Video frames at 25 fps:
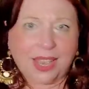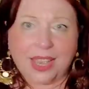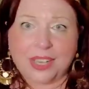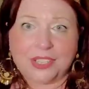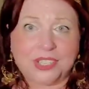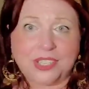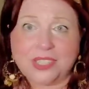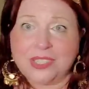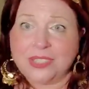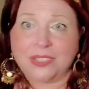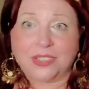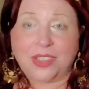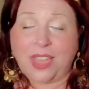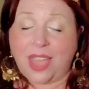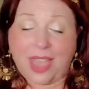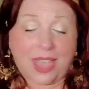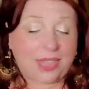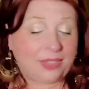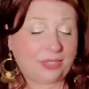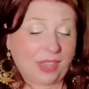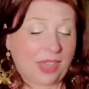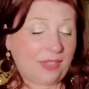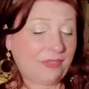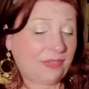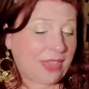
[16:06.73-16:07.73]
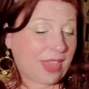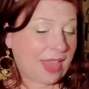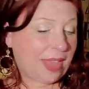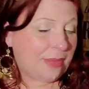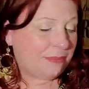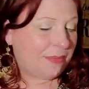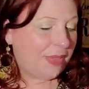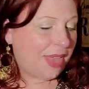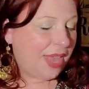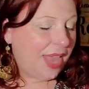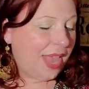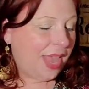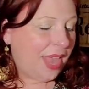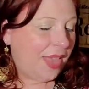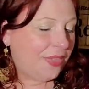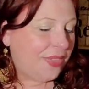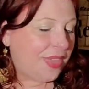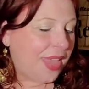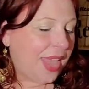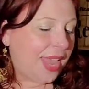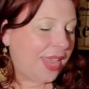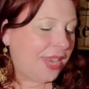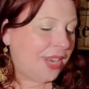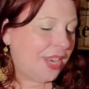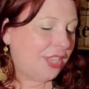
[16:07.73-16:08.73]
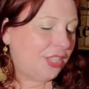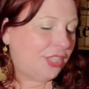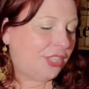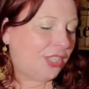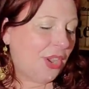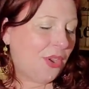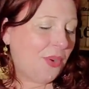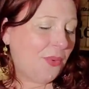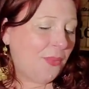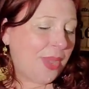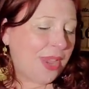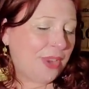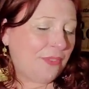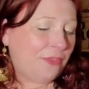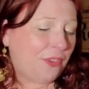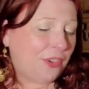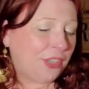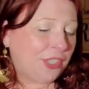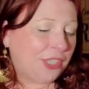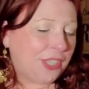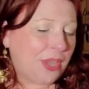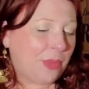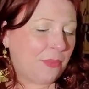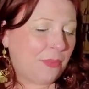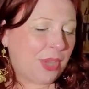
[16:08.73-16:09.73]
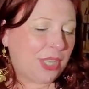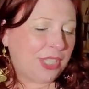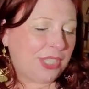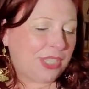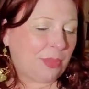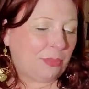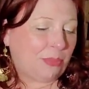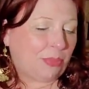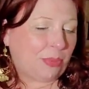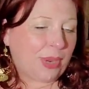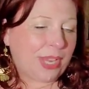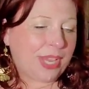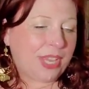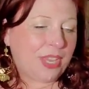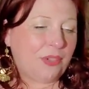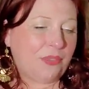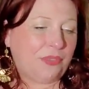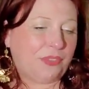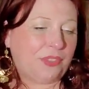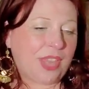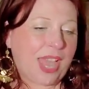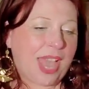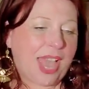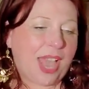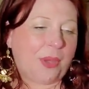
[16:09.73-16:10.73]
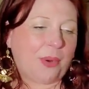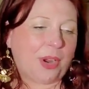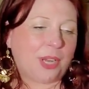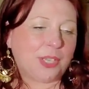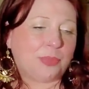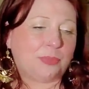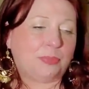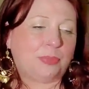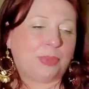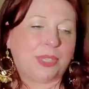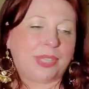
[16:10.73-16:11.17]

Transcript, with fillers: I just, lo I love them. Then don't wait for someone to bring you flowers.